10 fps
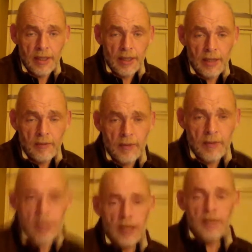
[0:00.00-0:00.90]
Um,
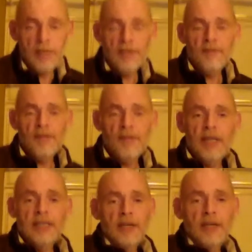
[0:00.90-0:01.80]
Even if
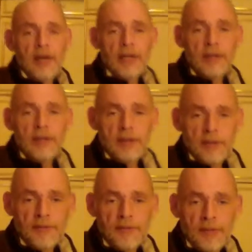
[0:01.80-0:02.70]
let's say you are, you know,